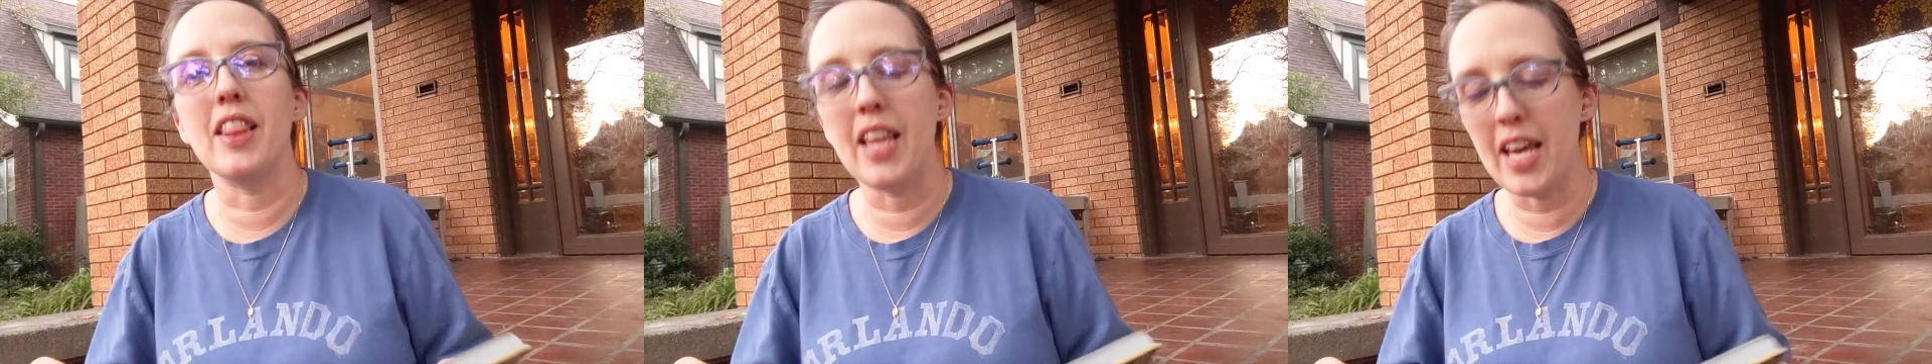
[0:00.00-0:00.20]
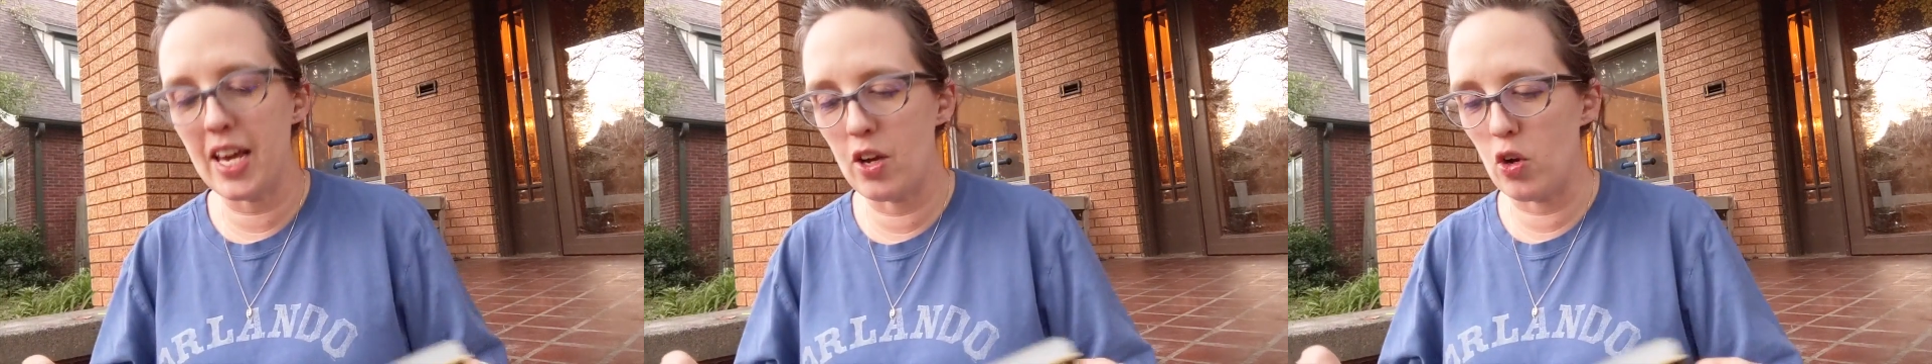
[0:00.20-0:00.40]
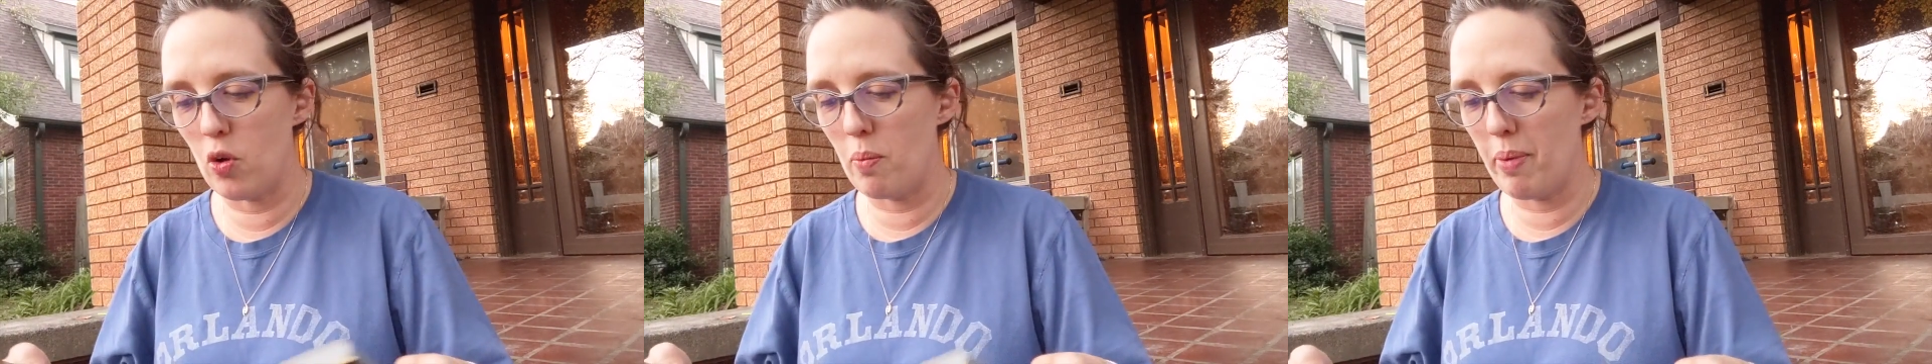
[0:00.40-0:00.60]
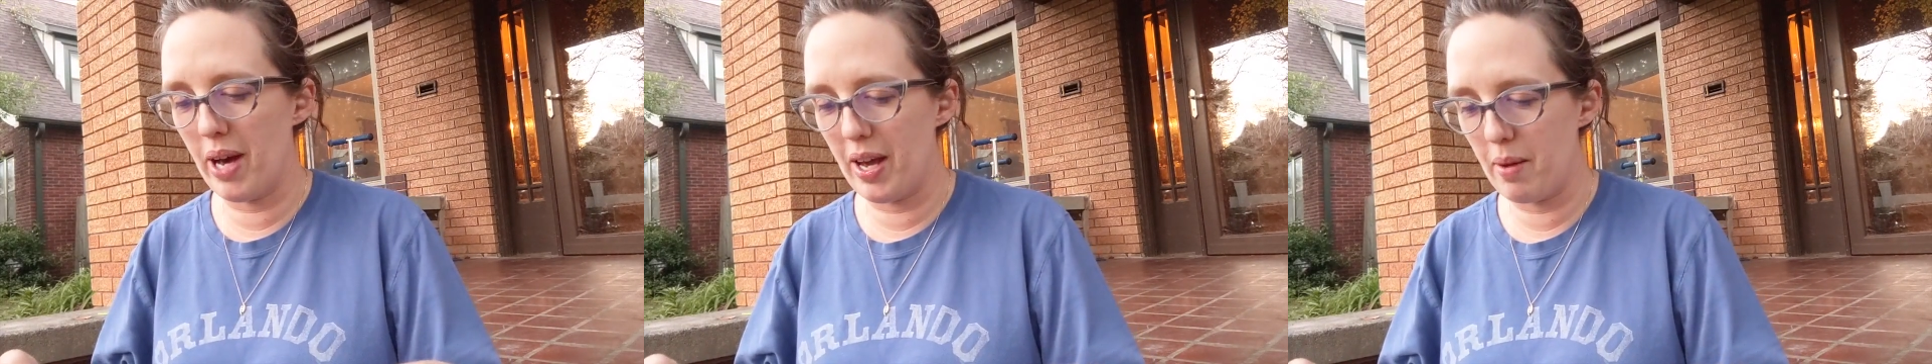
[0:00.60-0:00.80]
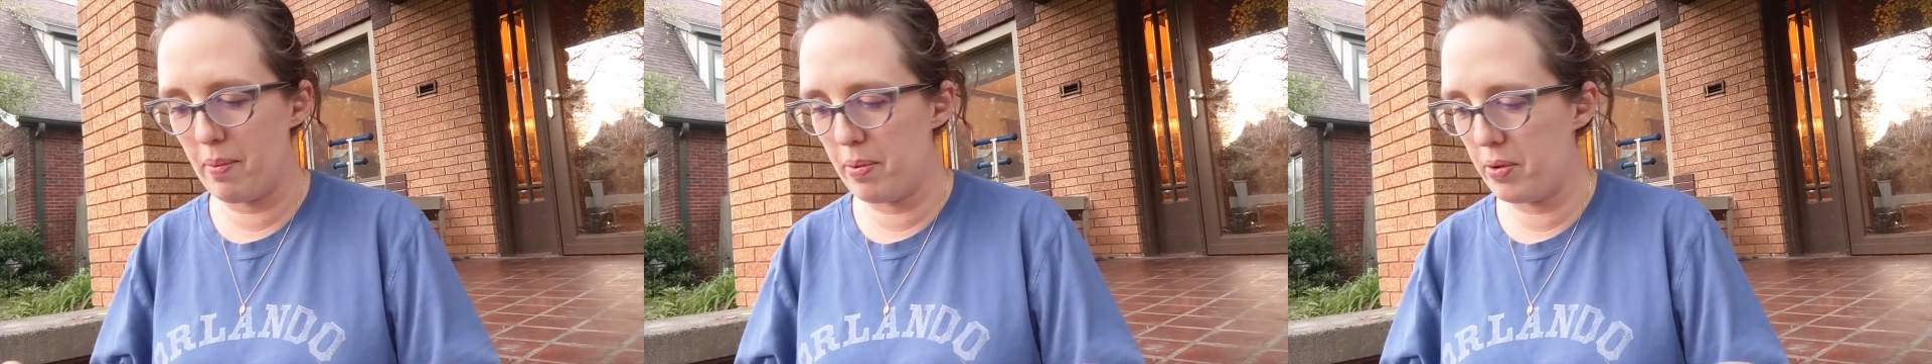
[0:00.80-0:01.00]
Lego
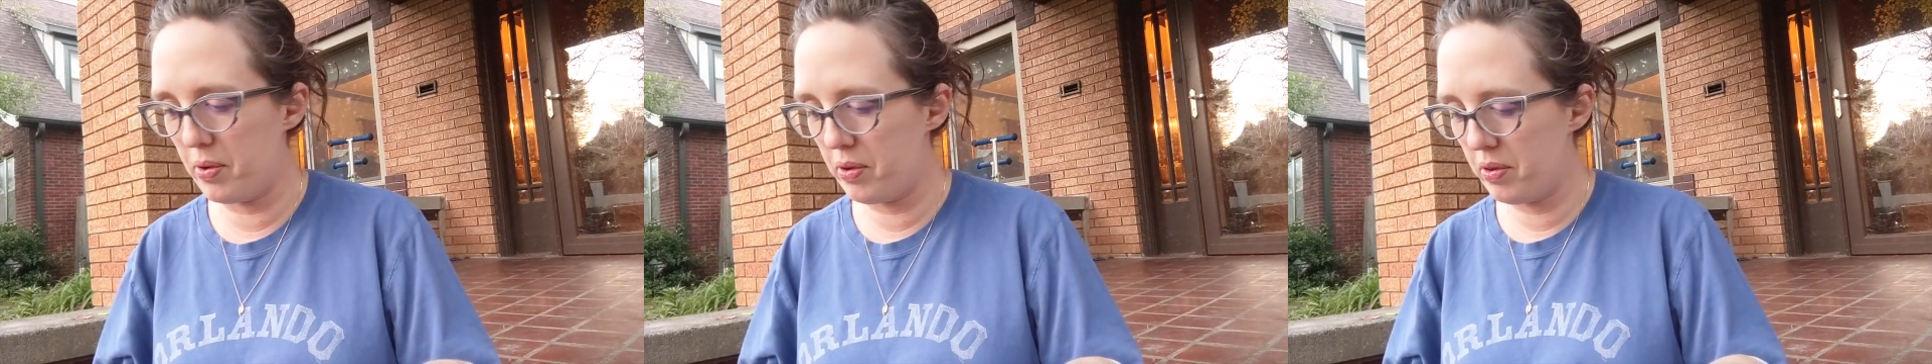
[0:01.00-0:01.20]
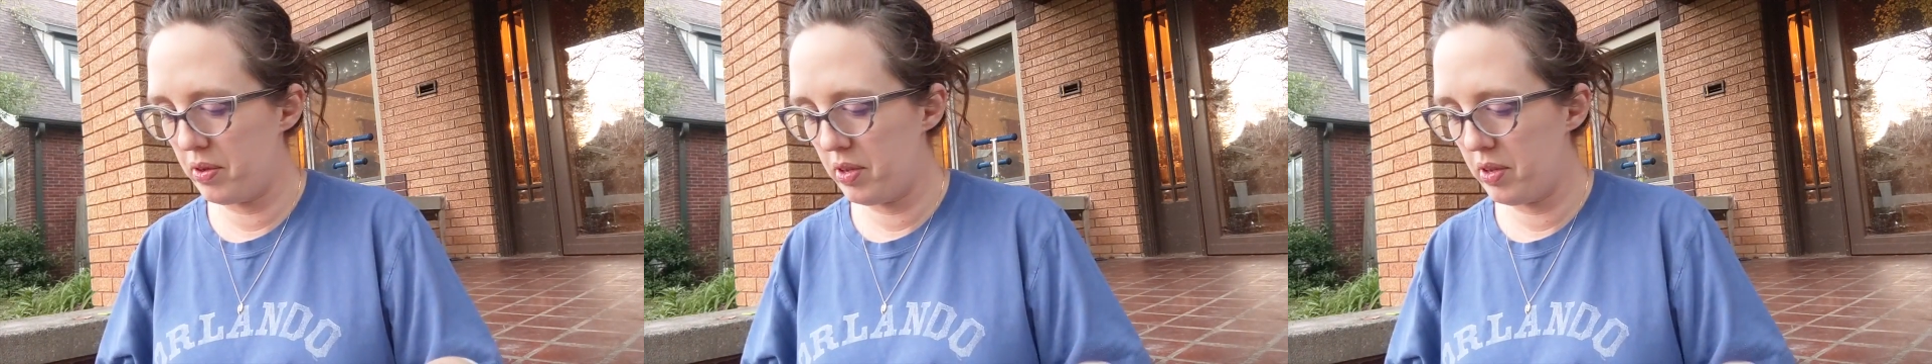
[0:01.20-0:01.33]
Bible.